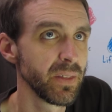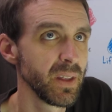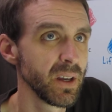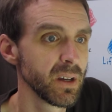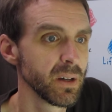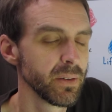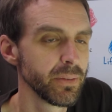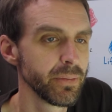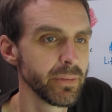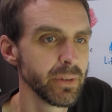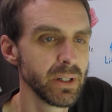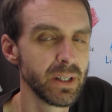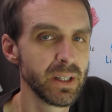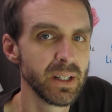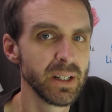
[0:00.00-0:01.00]
think of
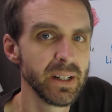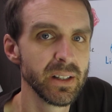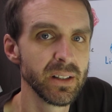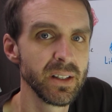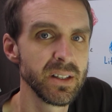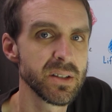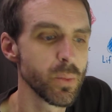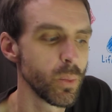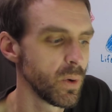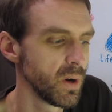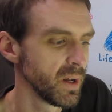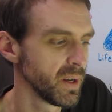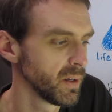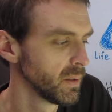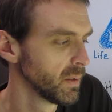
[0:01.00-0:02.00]
uh, at least
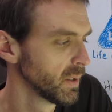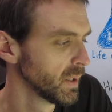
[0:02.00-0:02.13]
one